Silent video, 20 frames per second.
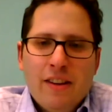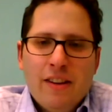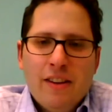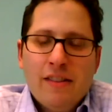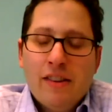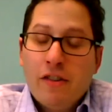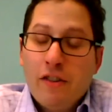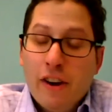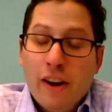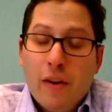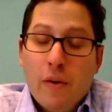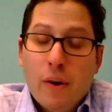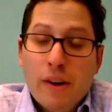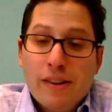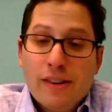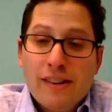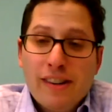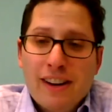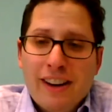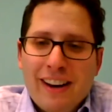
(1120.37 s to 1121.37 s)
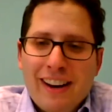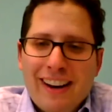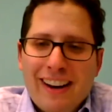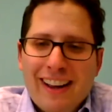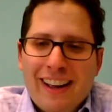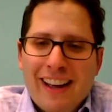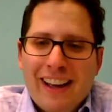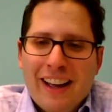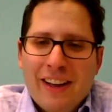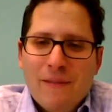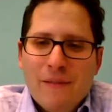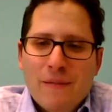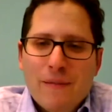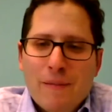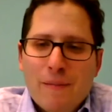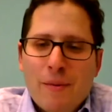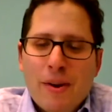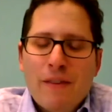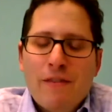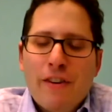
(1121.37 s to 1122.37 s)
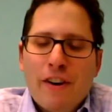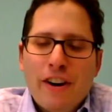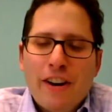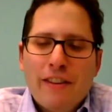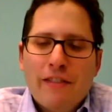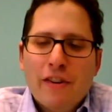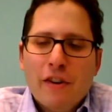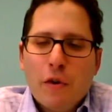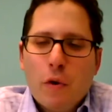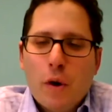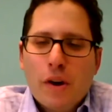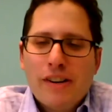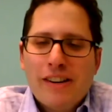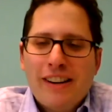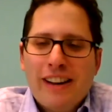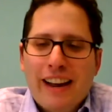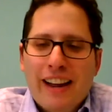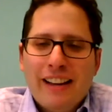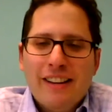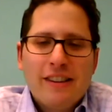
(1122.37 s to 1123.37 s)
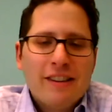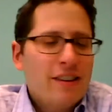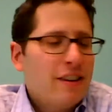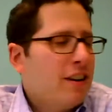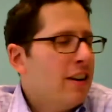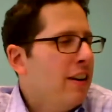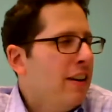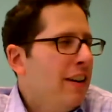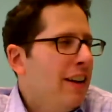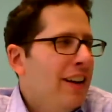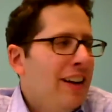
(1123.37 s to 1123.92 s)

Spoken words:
It's a great question, but a very difficult question to answer.